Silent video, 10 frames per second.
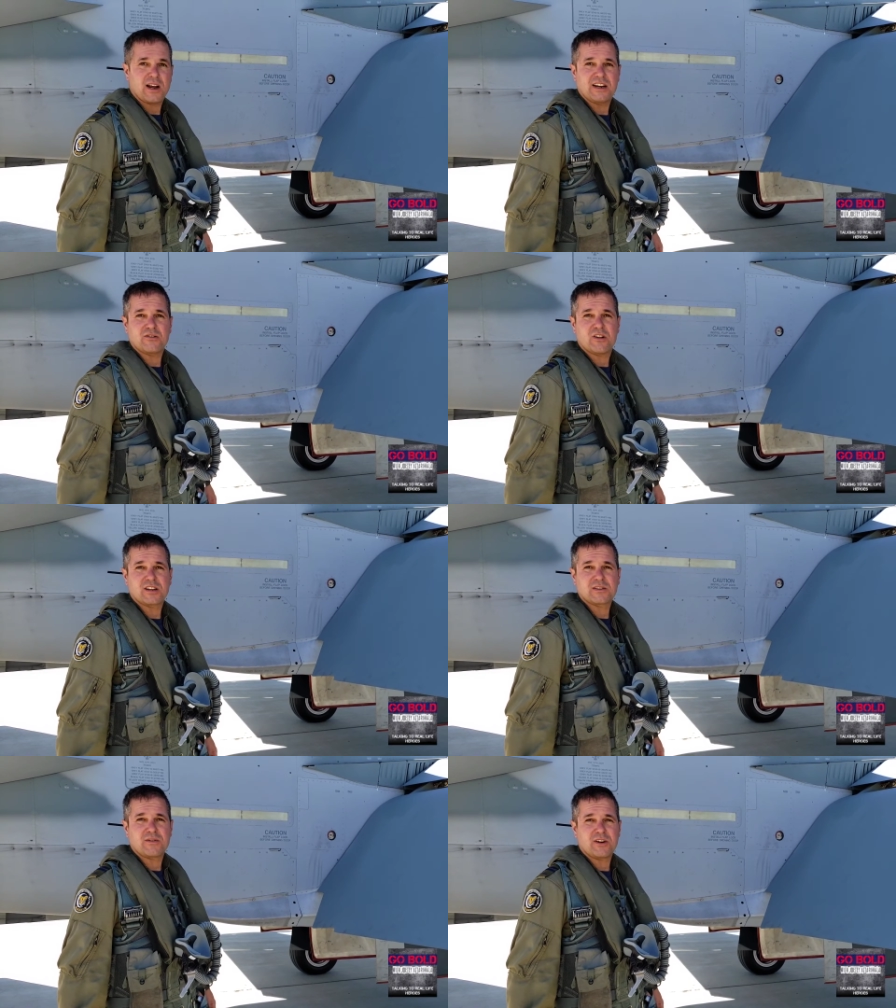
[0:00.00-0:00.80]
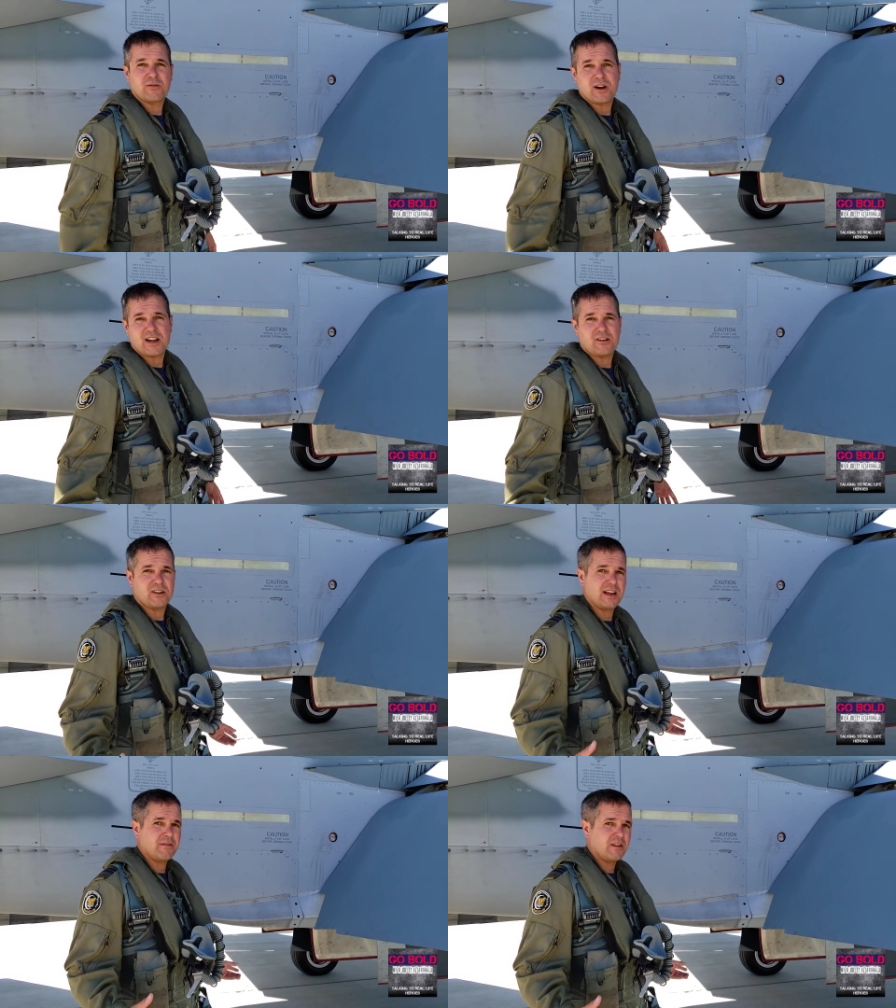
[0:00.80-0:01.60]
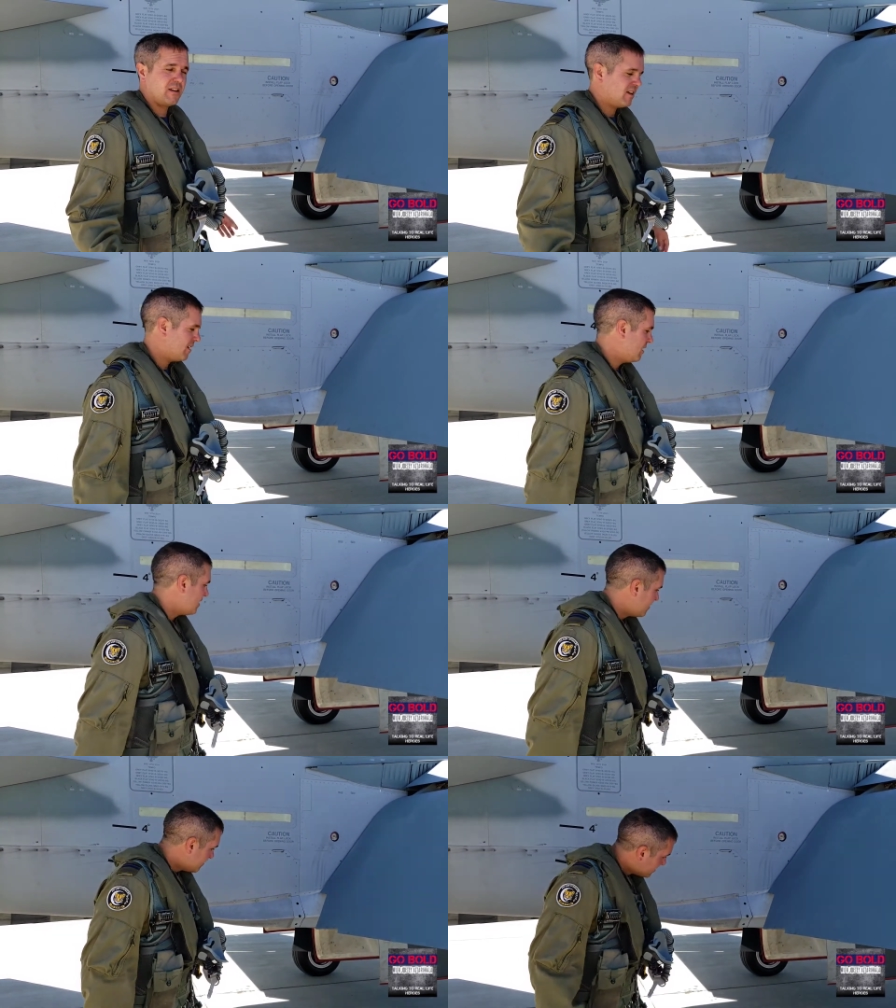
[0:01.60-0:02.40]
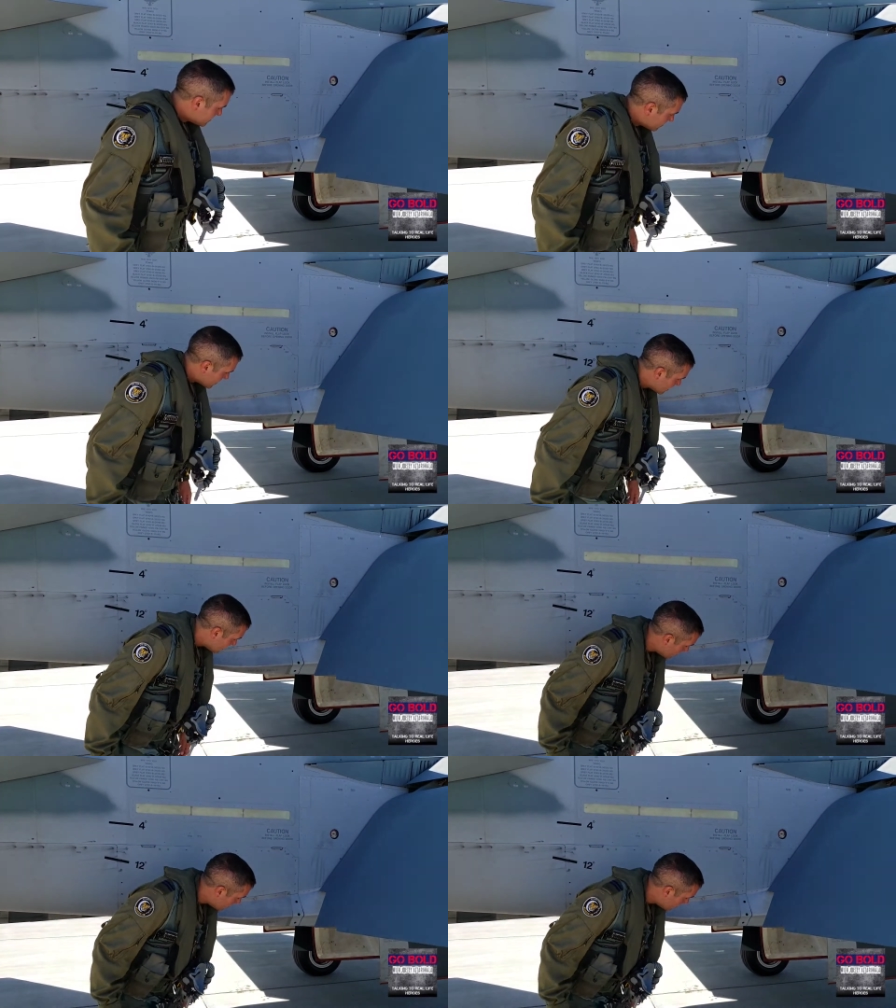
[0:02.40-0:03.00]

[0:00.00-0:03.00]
hydraulics for your right and your left. It